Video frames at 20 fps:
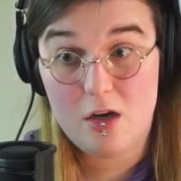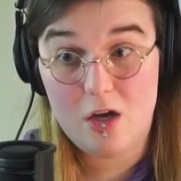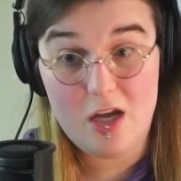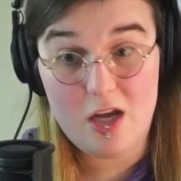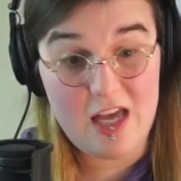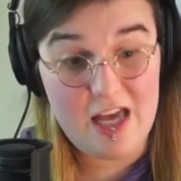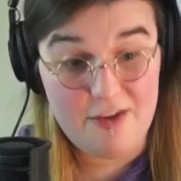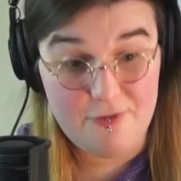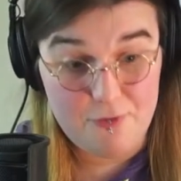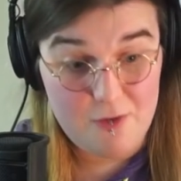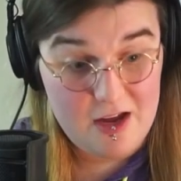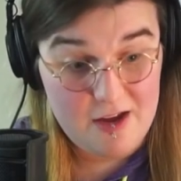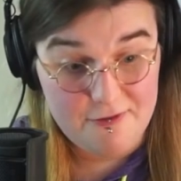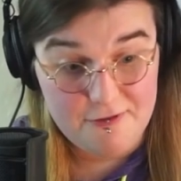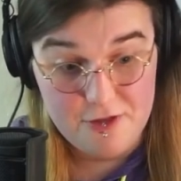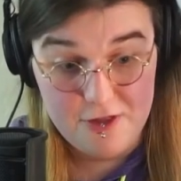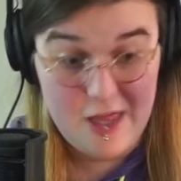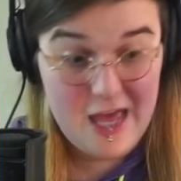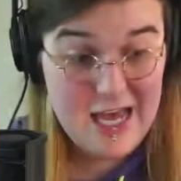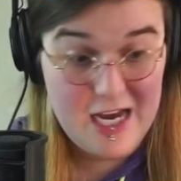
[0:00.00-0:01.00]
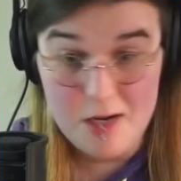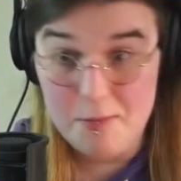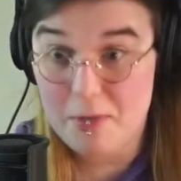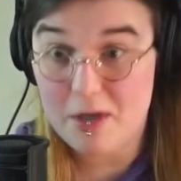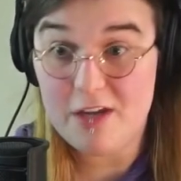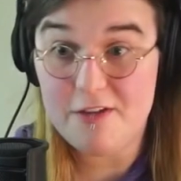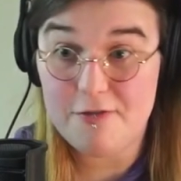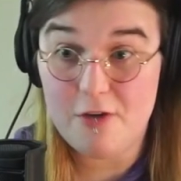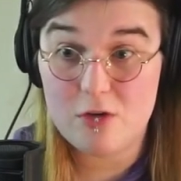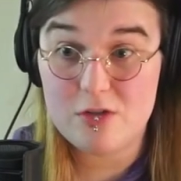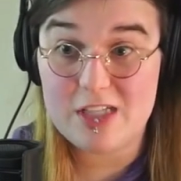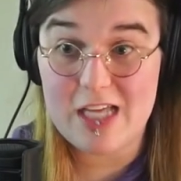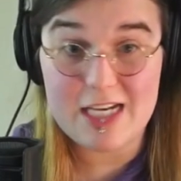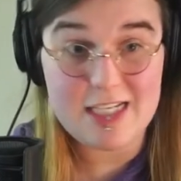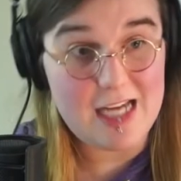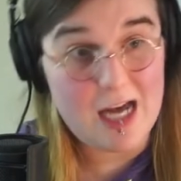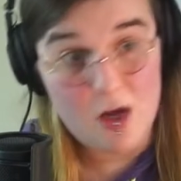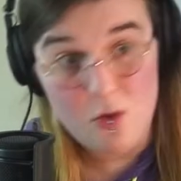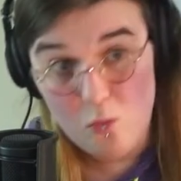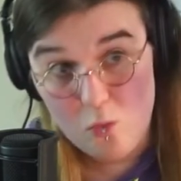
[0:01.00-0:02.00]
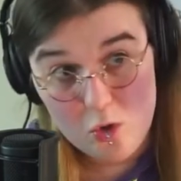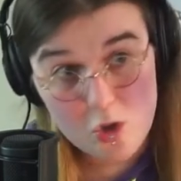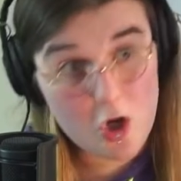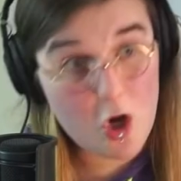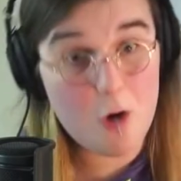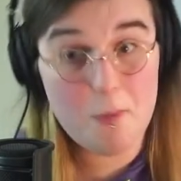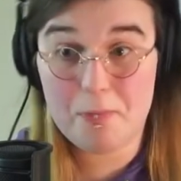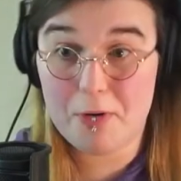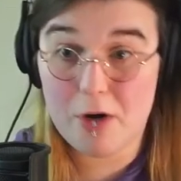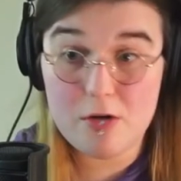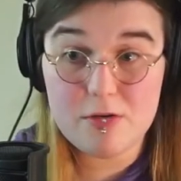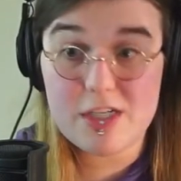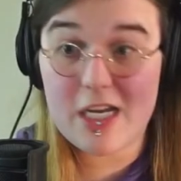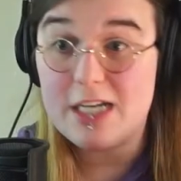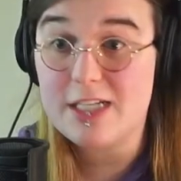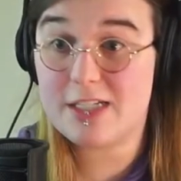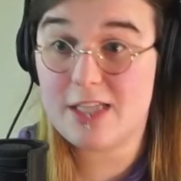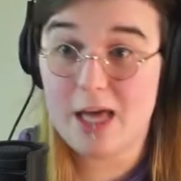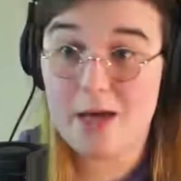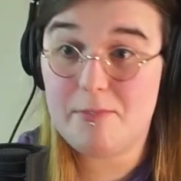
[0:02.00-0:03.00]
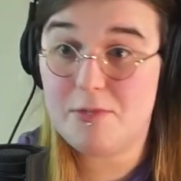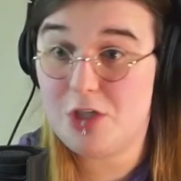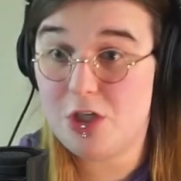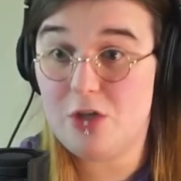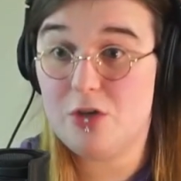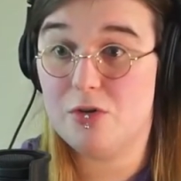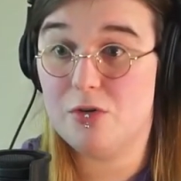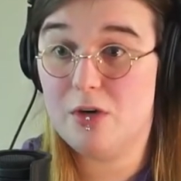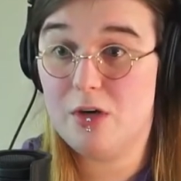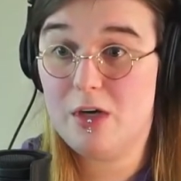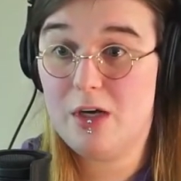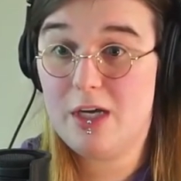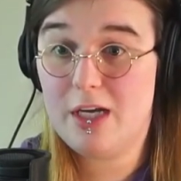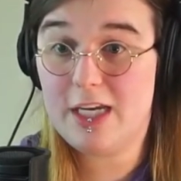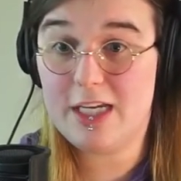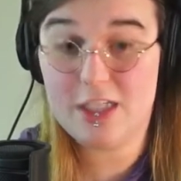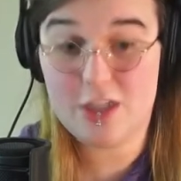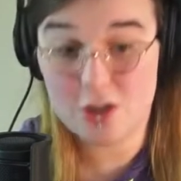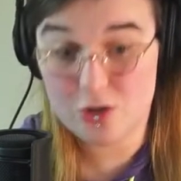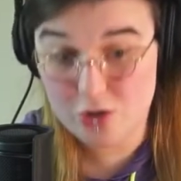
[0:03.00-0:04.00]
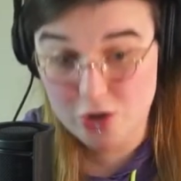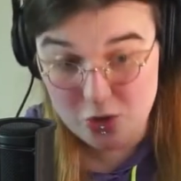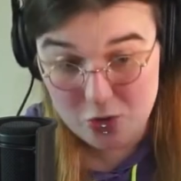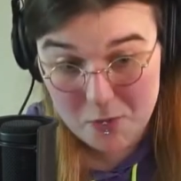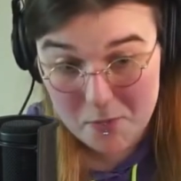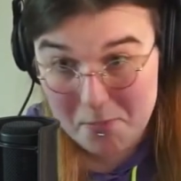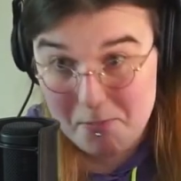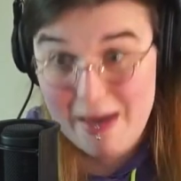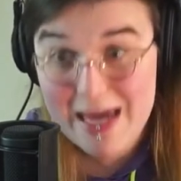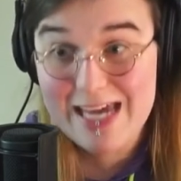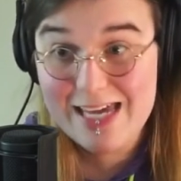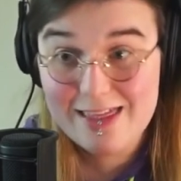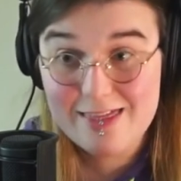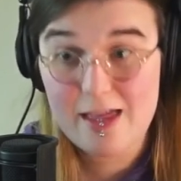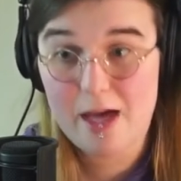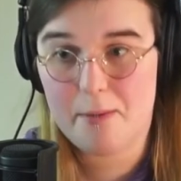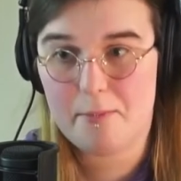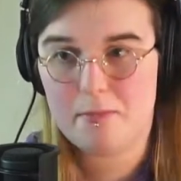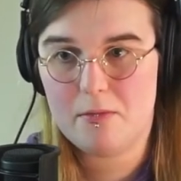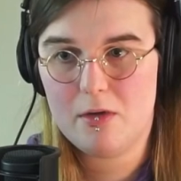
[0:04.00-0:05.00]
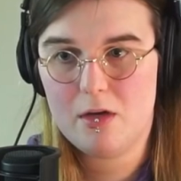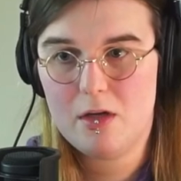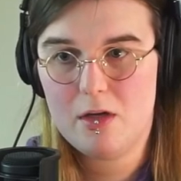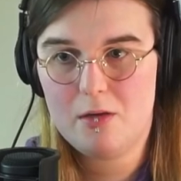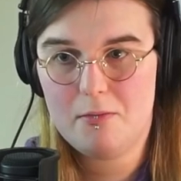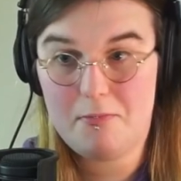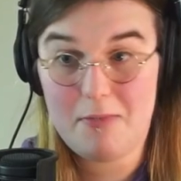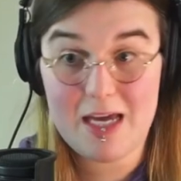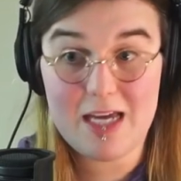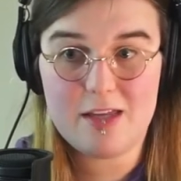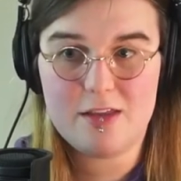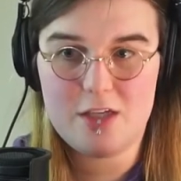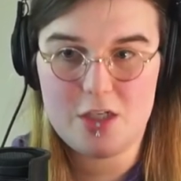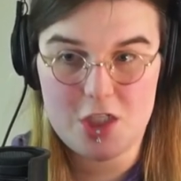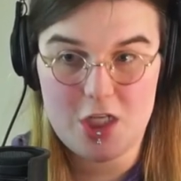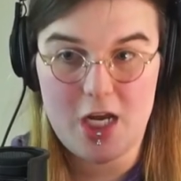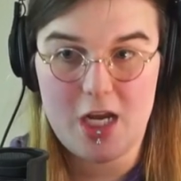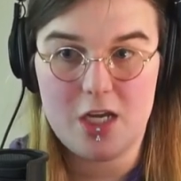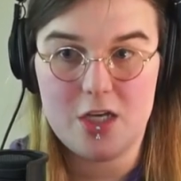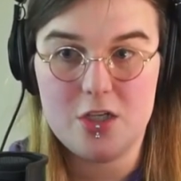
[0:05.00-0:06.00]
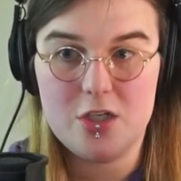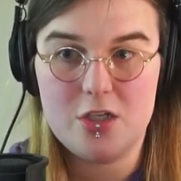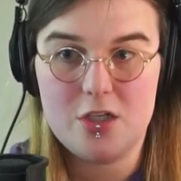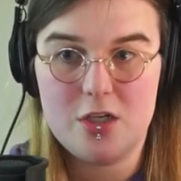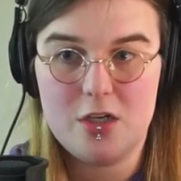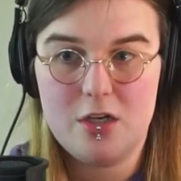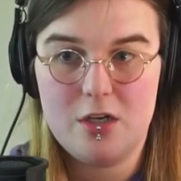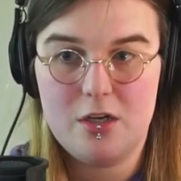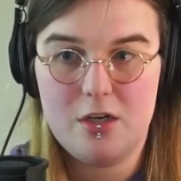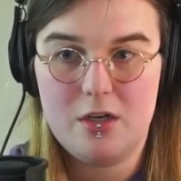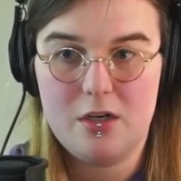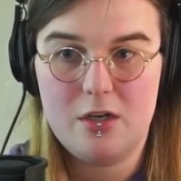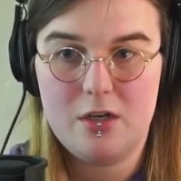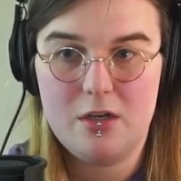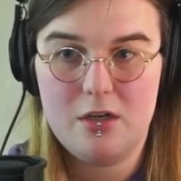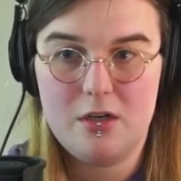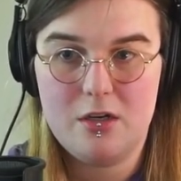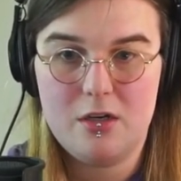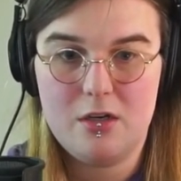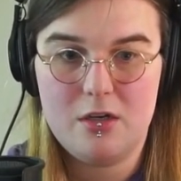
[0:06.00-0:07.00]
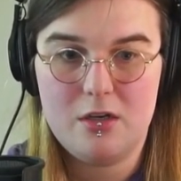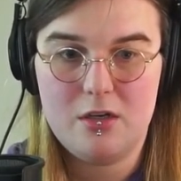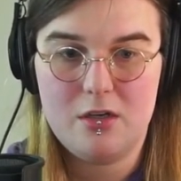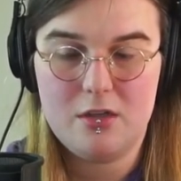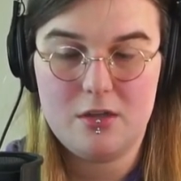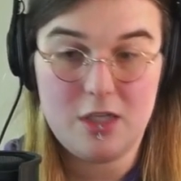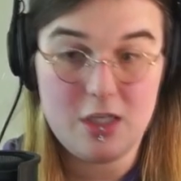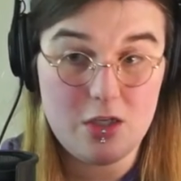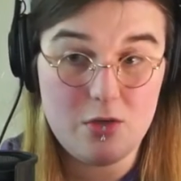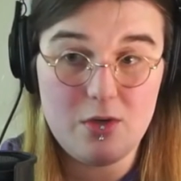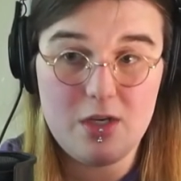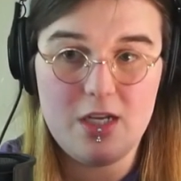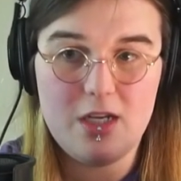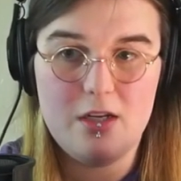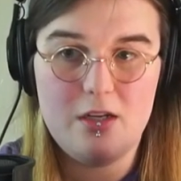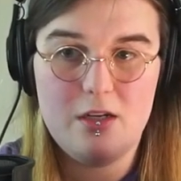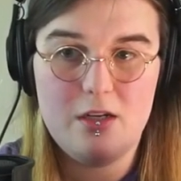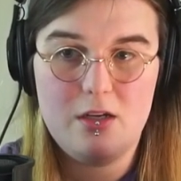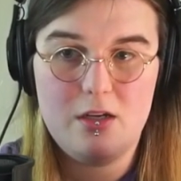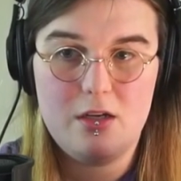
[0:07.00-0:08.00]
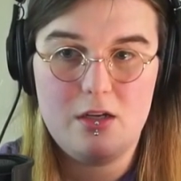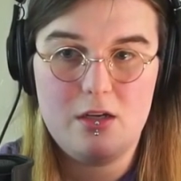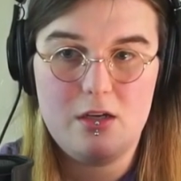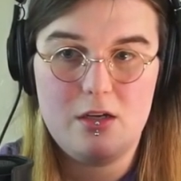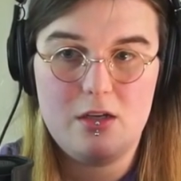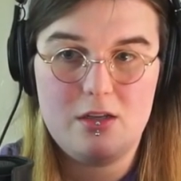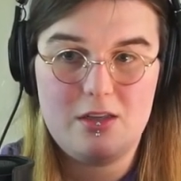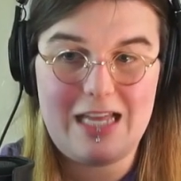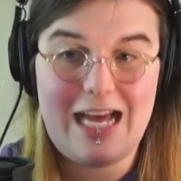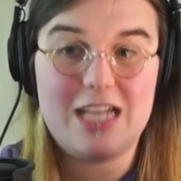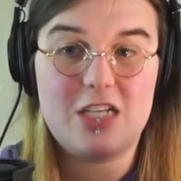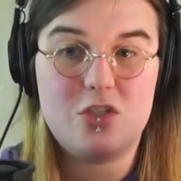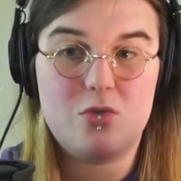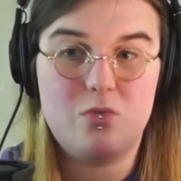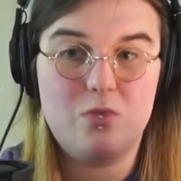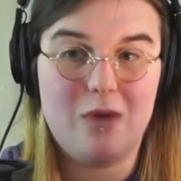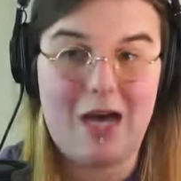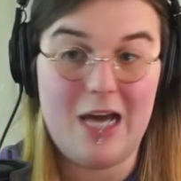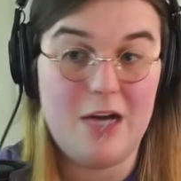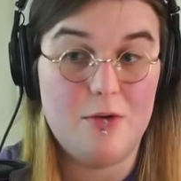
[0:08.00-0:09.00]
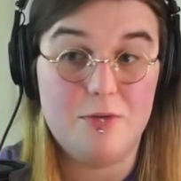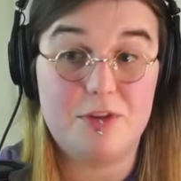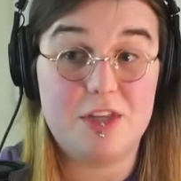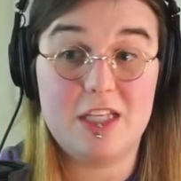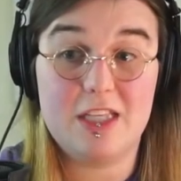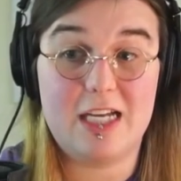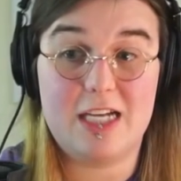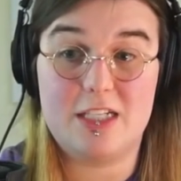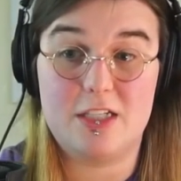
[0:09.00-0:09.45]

if if anybody votes that down, we'll go protest them too until you make them make the change that you need. That's I don't think that's